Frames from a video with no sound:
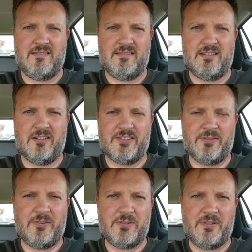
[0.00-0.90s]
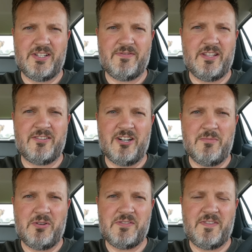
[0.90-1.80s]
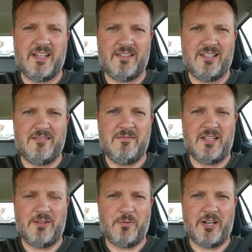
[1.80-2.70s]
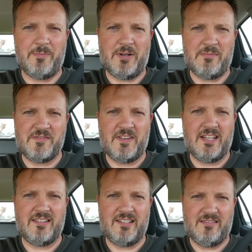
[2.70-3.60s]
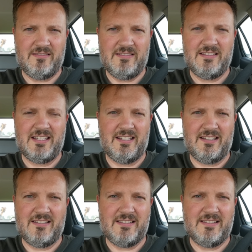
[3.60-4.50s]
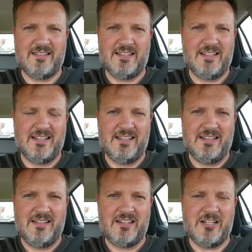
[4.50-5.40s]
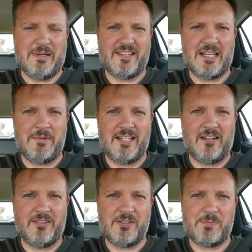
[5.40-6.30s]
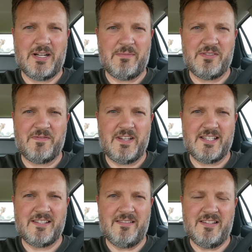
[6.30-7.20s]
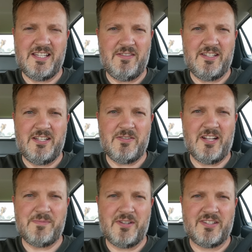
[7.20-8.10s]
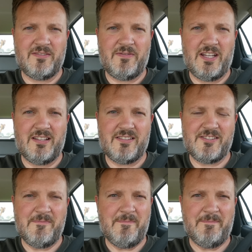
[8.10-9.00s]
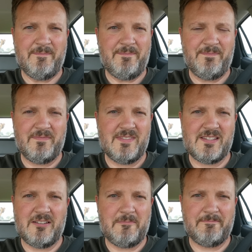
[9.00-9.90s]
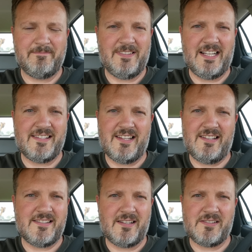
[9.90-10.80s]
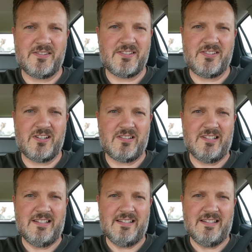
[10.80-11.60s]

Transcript: They're also notorious for the turbos failing and the water pumps failing. And, you know, by the time you get all those problems fixed, the CVT transmission fails. So, like I said, these things are just junk.